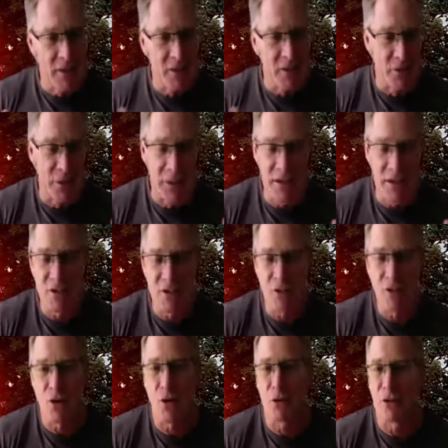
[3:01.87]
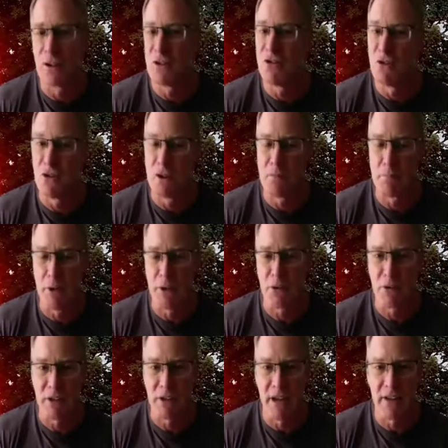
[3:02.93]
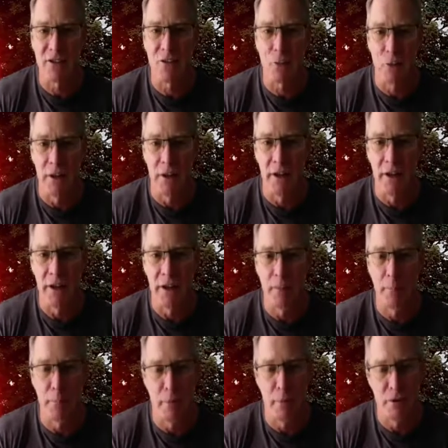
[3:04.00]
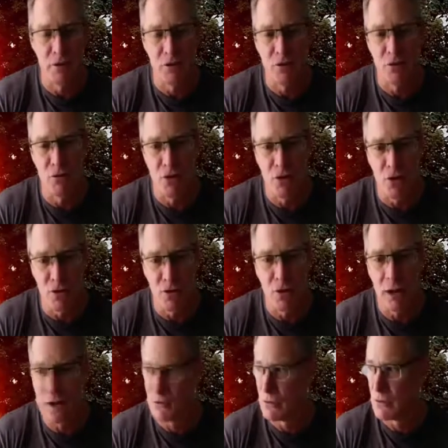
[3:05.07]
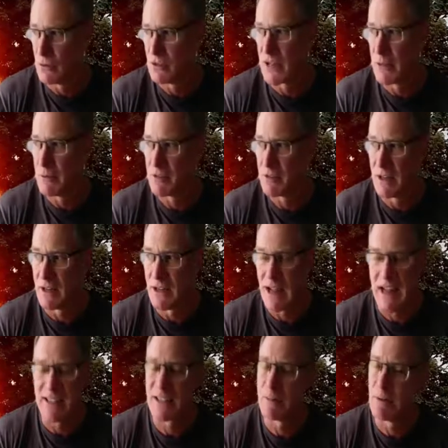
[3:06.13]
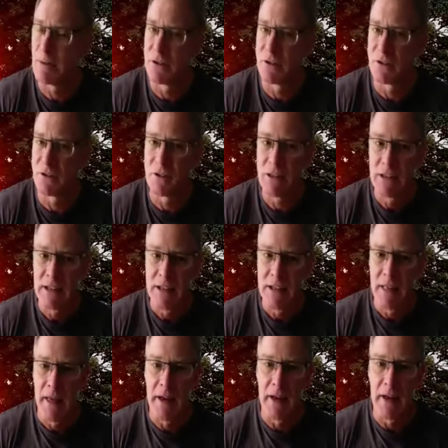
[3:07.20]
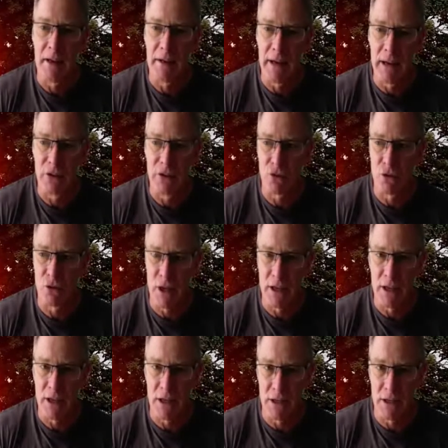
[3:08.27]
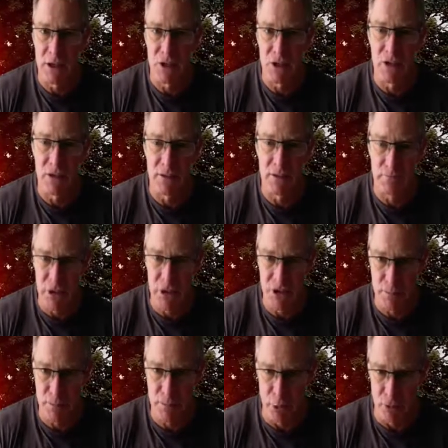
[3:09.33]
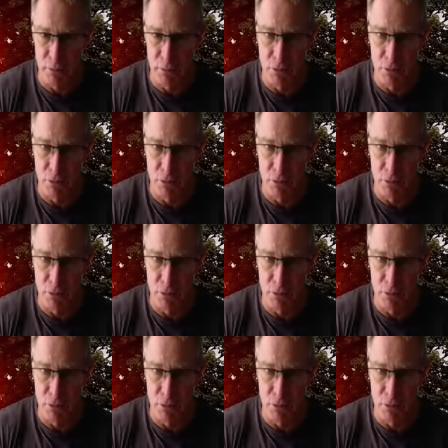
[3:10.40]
These are all things you can muscle test with, but you do have to establish that it has to be under a natural light condition as much as possible.